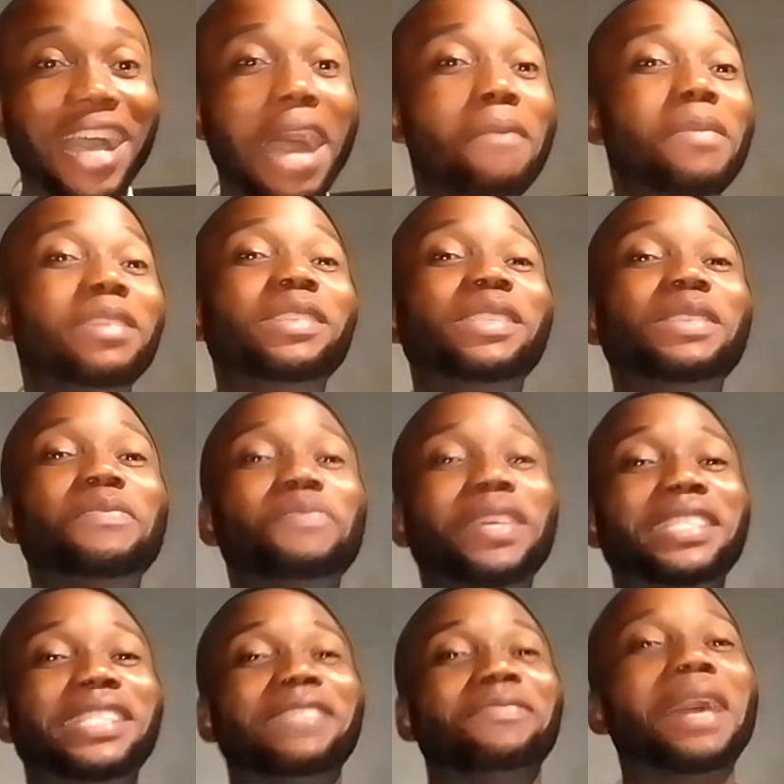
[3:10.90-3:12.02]
I'm a digital
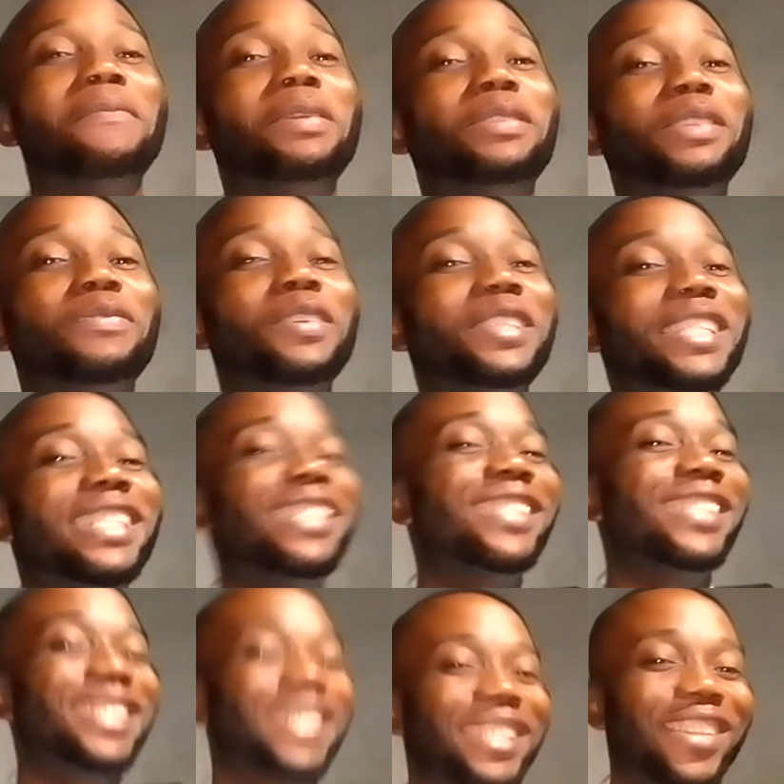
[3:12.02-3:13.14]
person. I'm a 21st
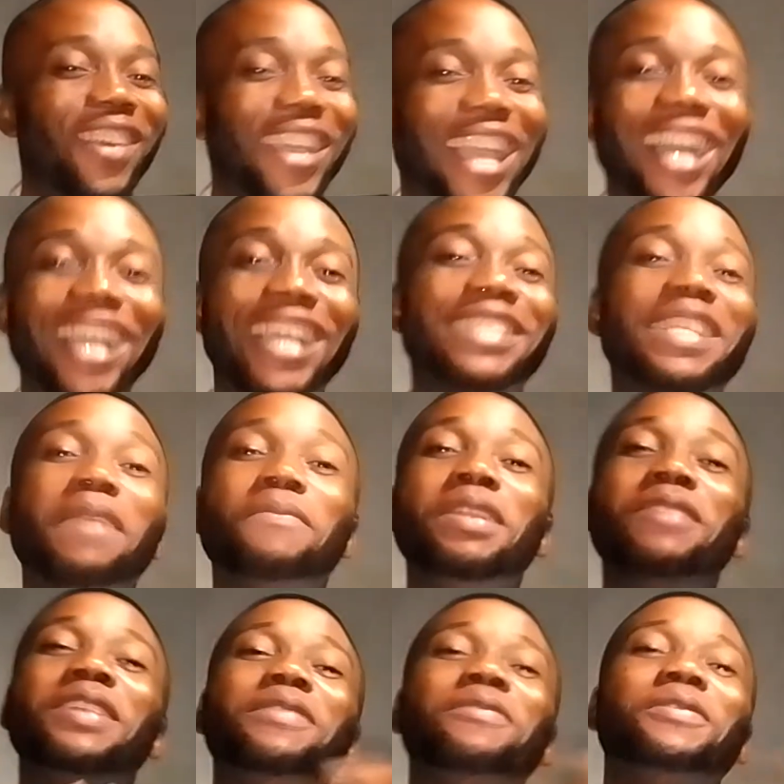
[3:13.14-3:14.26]
century lawyer. So I
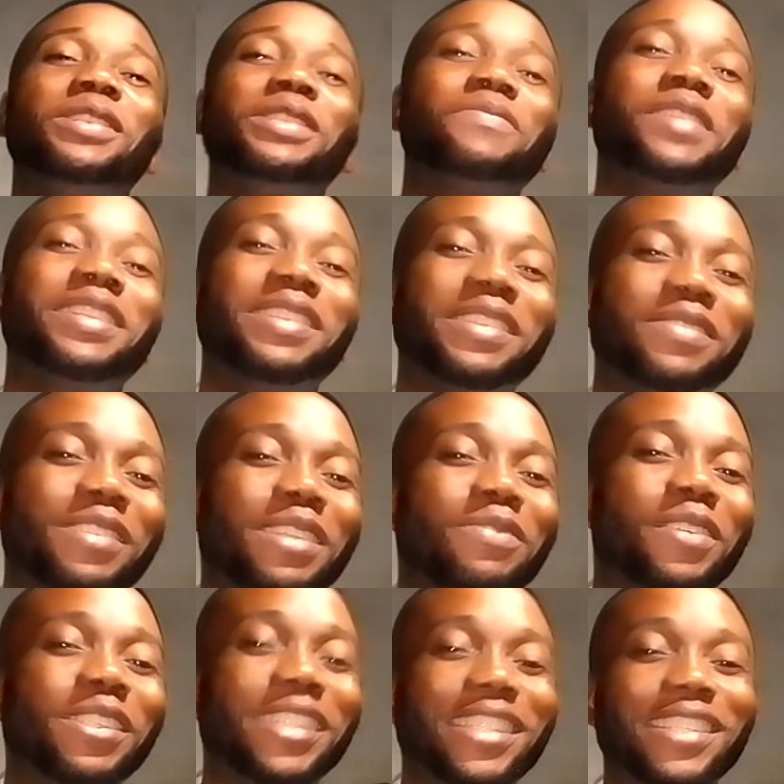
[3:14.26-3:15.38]
believe that everyone should be a
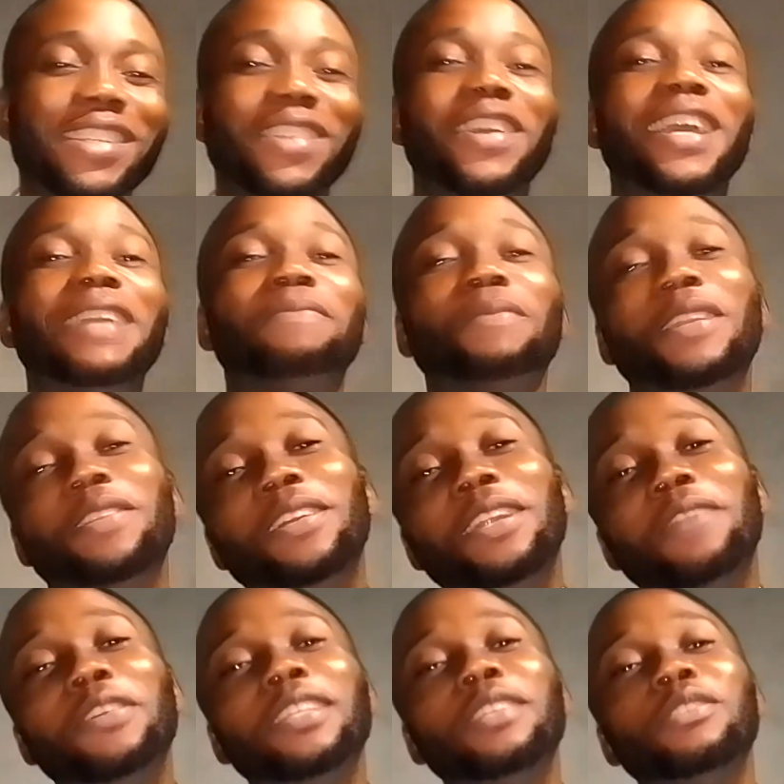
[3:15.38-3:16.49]
21st century lawyer in
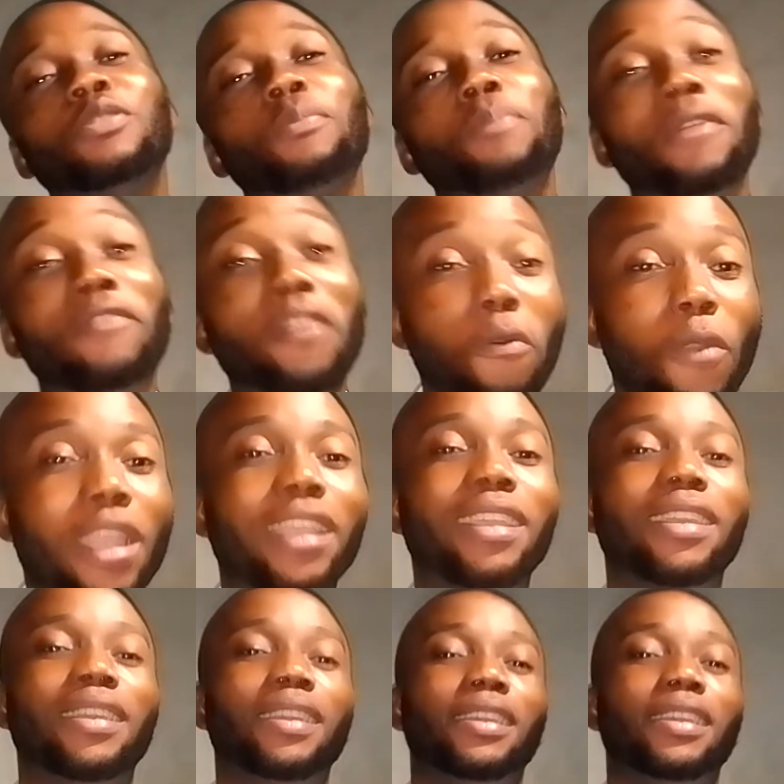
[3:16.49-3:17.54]
order for them to perform well.